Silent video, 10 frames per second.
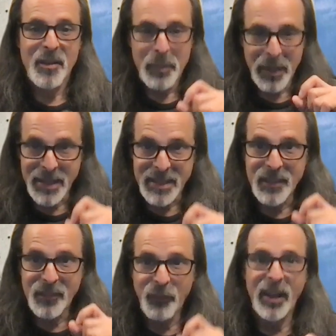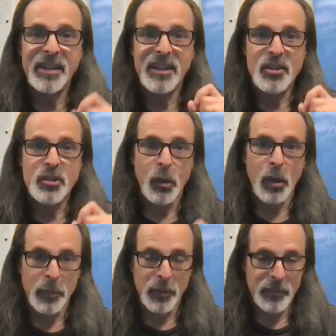but I did find it
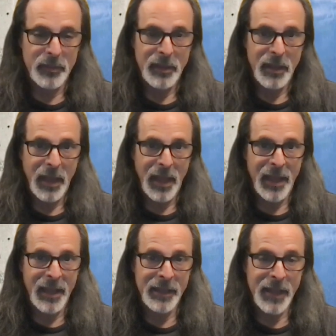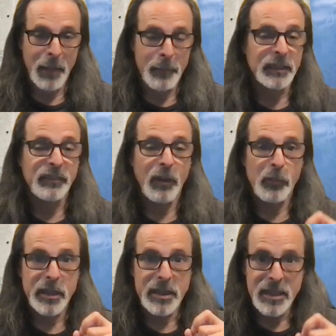enjoyable, and I believe I
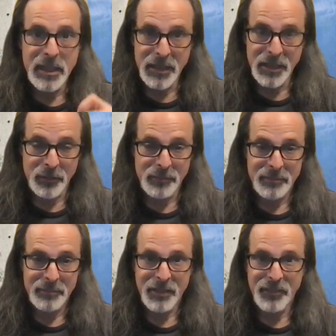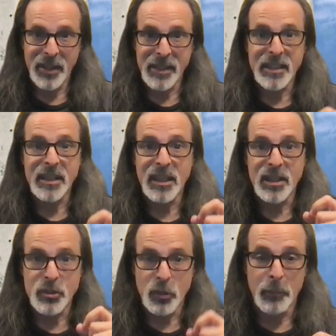will continue to find it
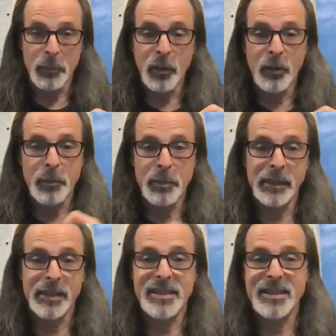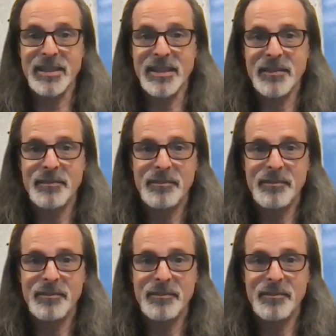enjoyable on repeat listens.